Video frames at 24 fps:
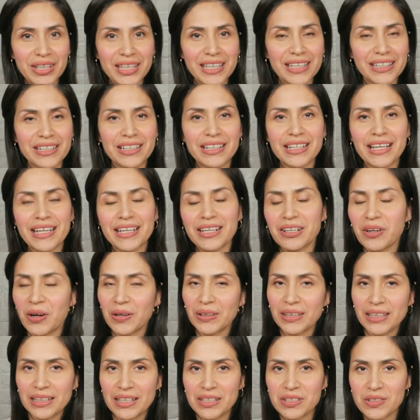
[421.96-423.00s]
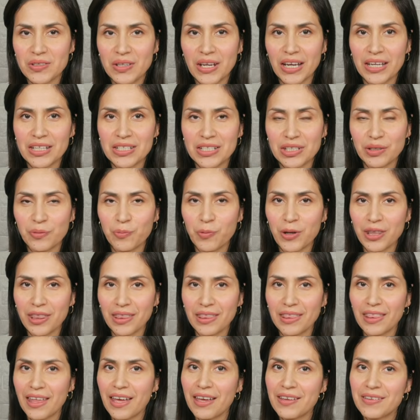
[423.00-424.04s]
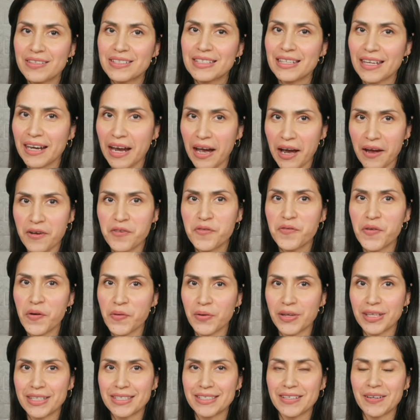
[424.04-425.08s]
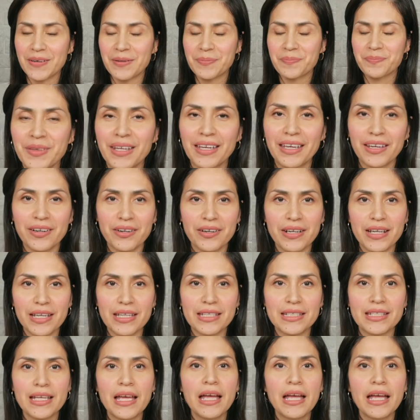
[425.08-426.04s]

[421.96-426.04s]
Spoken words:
internet and online education with nails that I focus on. Here it is.